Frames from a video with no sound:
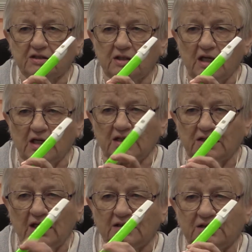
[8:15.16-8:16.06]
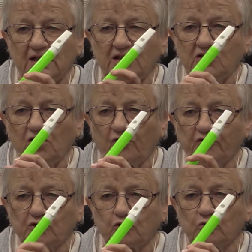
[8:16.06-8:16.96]
thing is that it's easier for
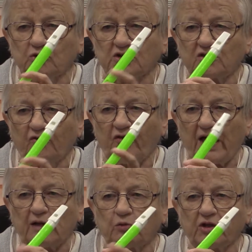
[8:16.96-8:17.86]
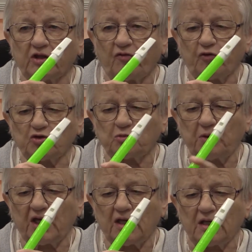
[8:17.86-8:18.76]
students to find when they're first
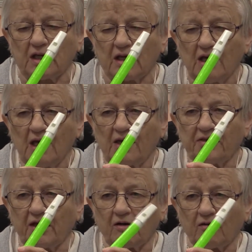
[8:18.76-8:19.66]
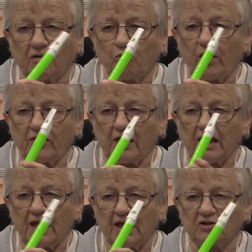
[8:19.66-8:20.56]
beginning their, where their
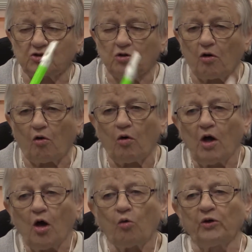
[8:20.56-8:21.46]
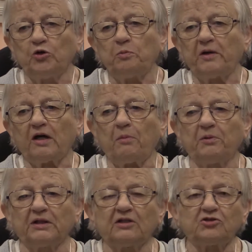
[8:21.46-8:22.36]
hands go. When you pick up
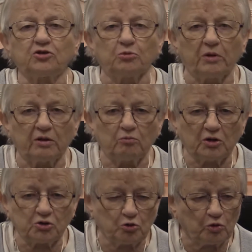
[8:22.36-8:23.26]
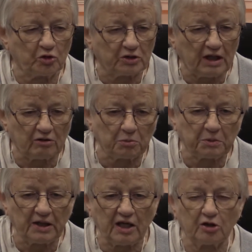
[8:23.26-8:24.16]
an instrument, once you learn how to
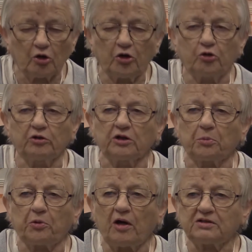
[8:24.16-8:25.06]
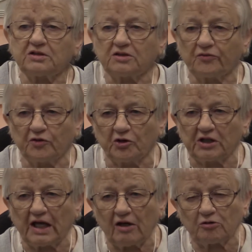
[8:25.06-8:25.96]
play it or you're in the process of learning
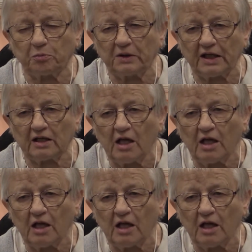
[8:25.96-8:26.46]
how to play it,